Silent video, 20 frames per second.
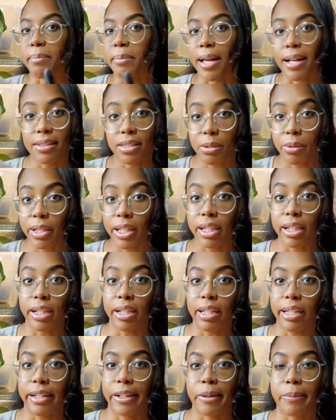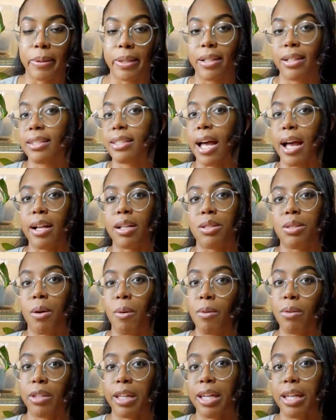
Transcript: I'm not doing it in here because I don't